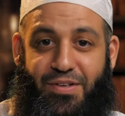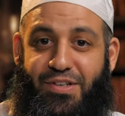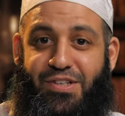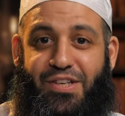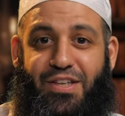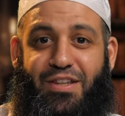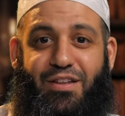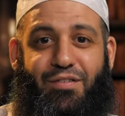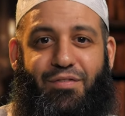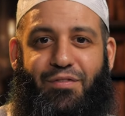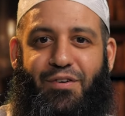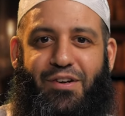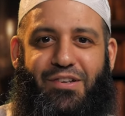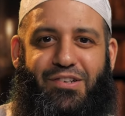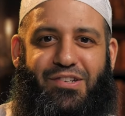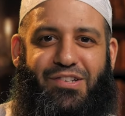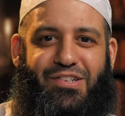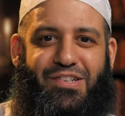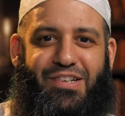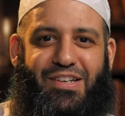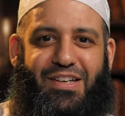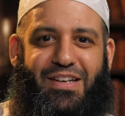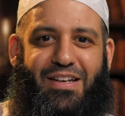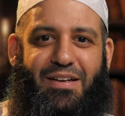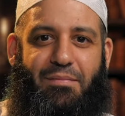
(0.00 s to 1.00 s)
There's a
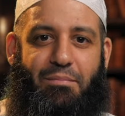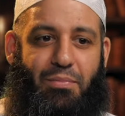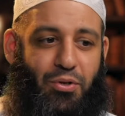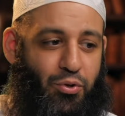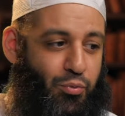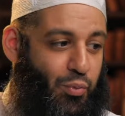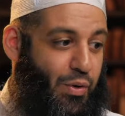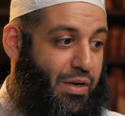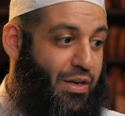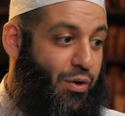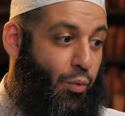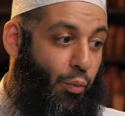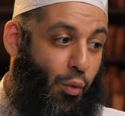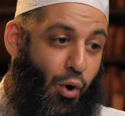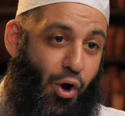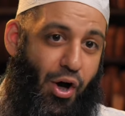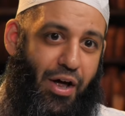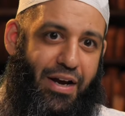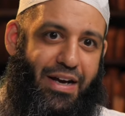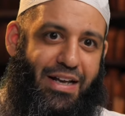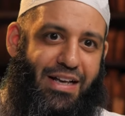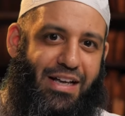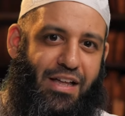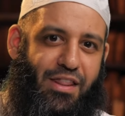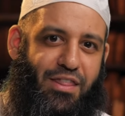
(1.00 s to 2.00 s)
difference between
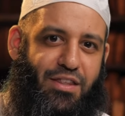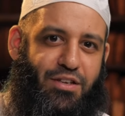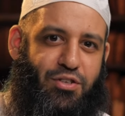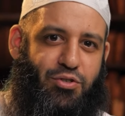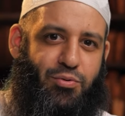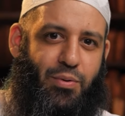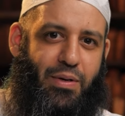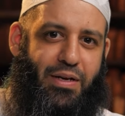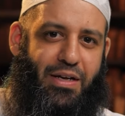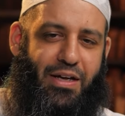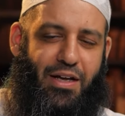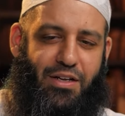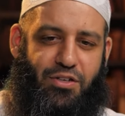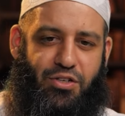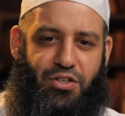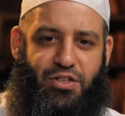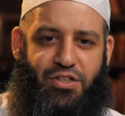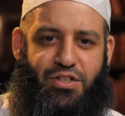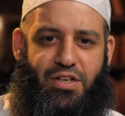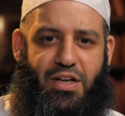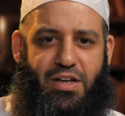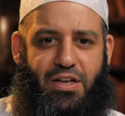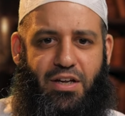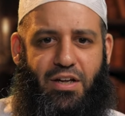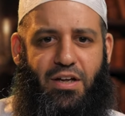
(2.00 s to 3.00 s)
wording it this way and just
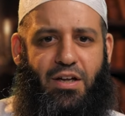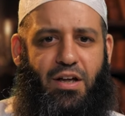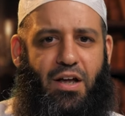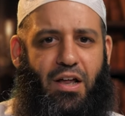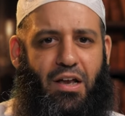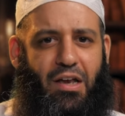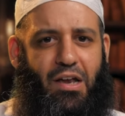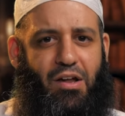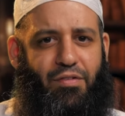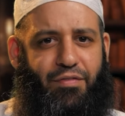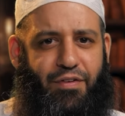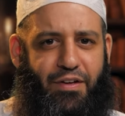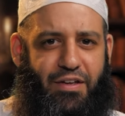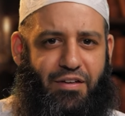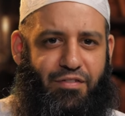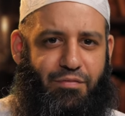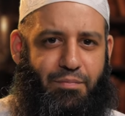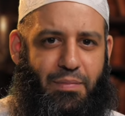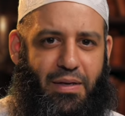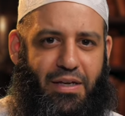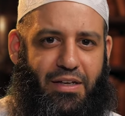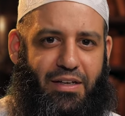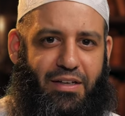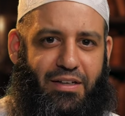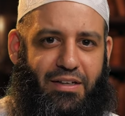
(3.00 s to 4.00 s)
saying, Allah, forgive
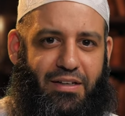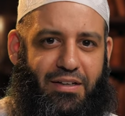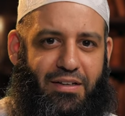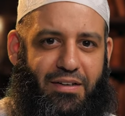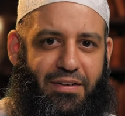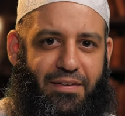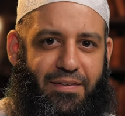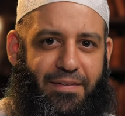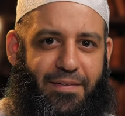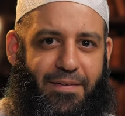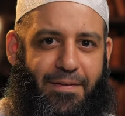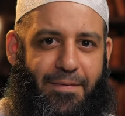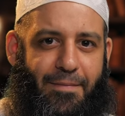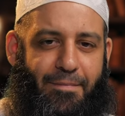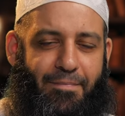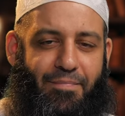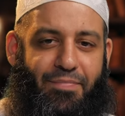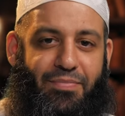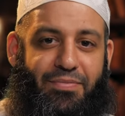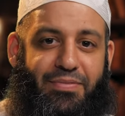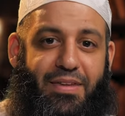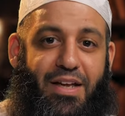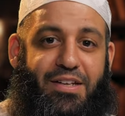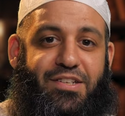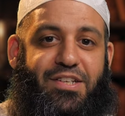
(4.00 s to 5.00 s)
me.
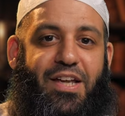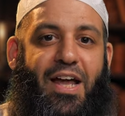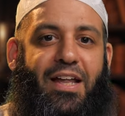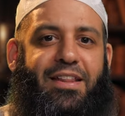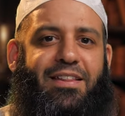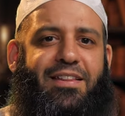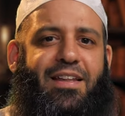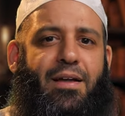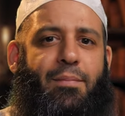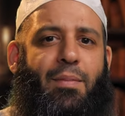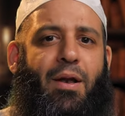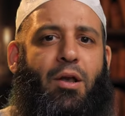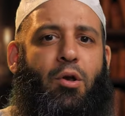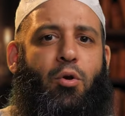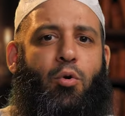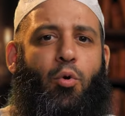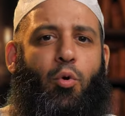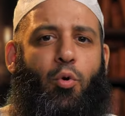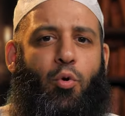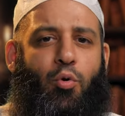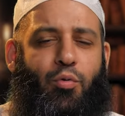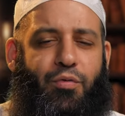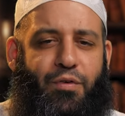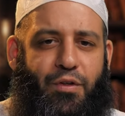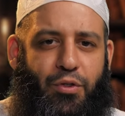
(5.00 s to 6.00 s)
That's
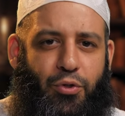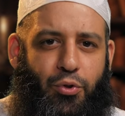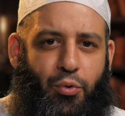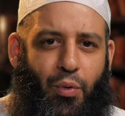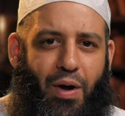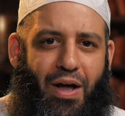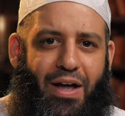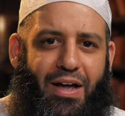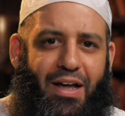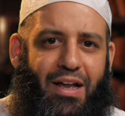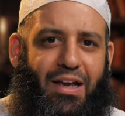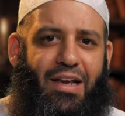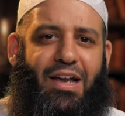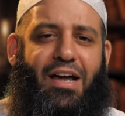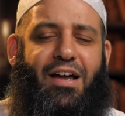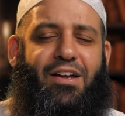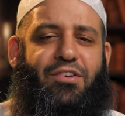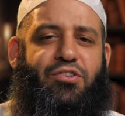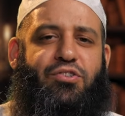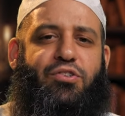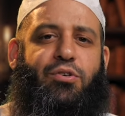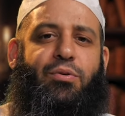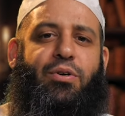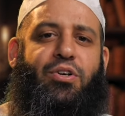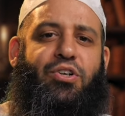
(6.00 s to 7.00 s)
at-tamalluqu fi dua. Allah
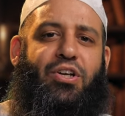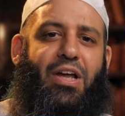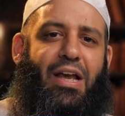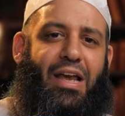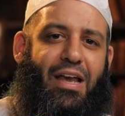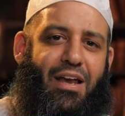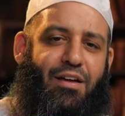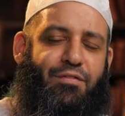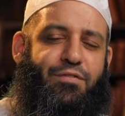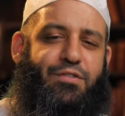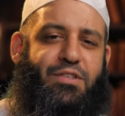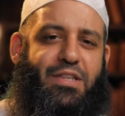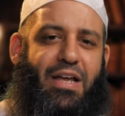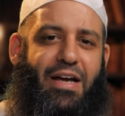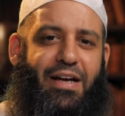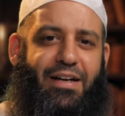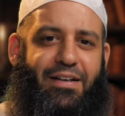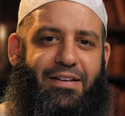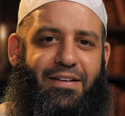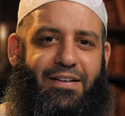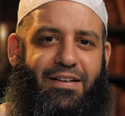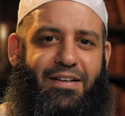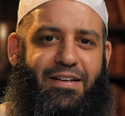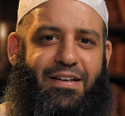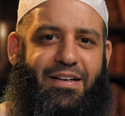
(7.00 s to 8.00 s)
Azza wa Jal loves that.
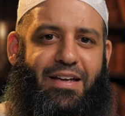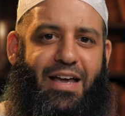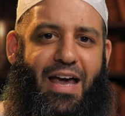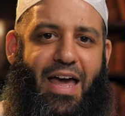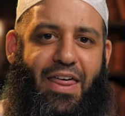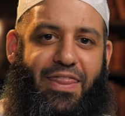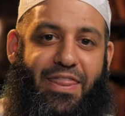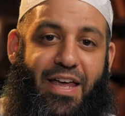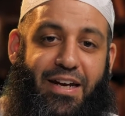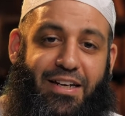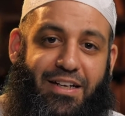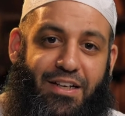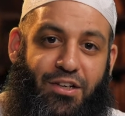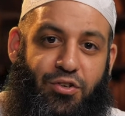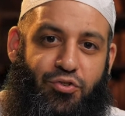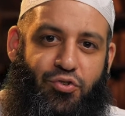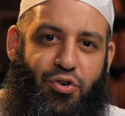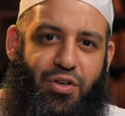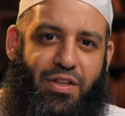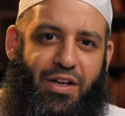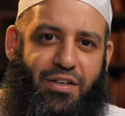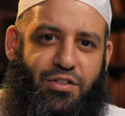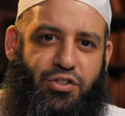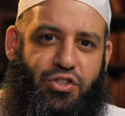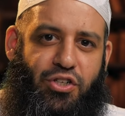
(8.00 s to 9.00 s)
And that
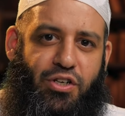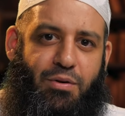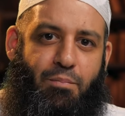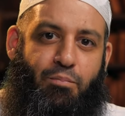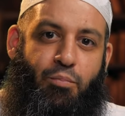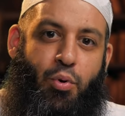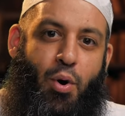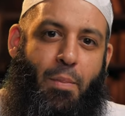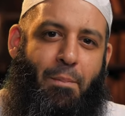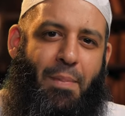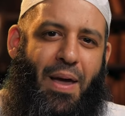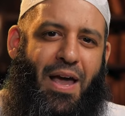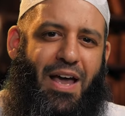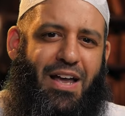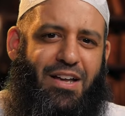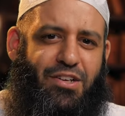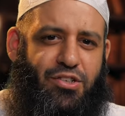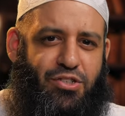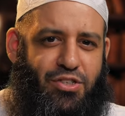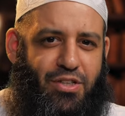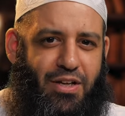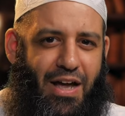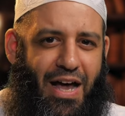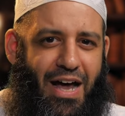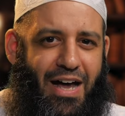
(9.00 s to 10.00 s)
introduction
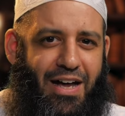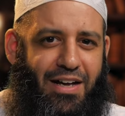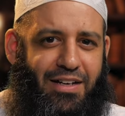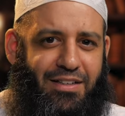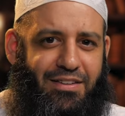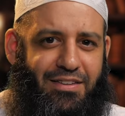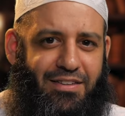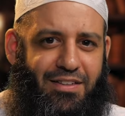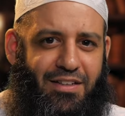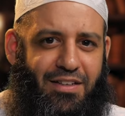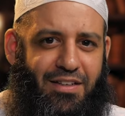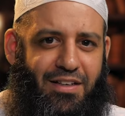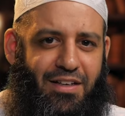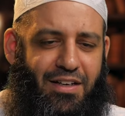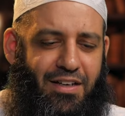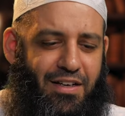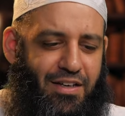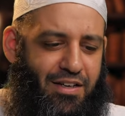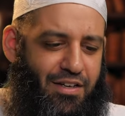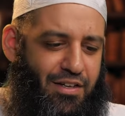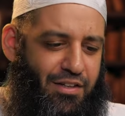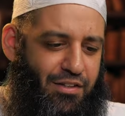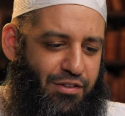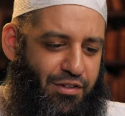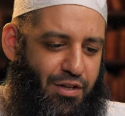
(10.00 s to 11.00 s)
prepares the heart
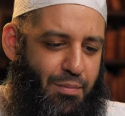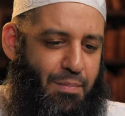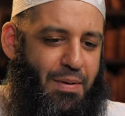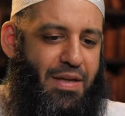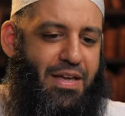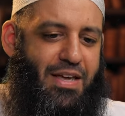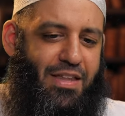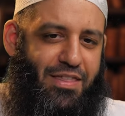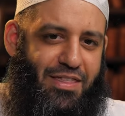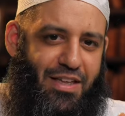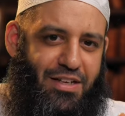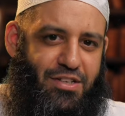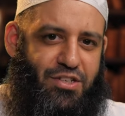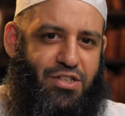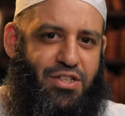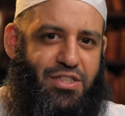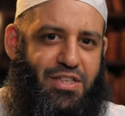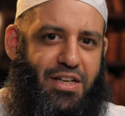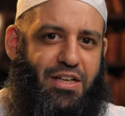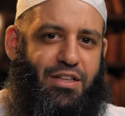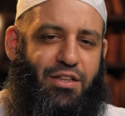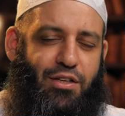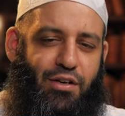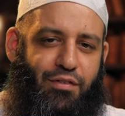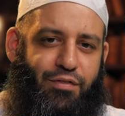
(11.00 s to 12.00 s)
to be in that
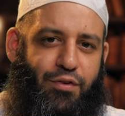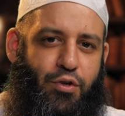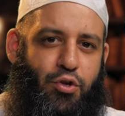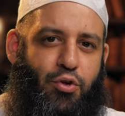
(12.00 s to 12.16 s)
state of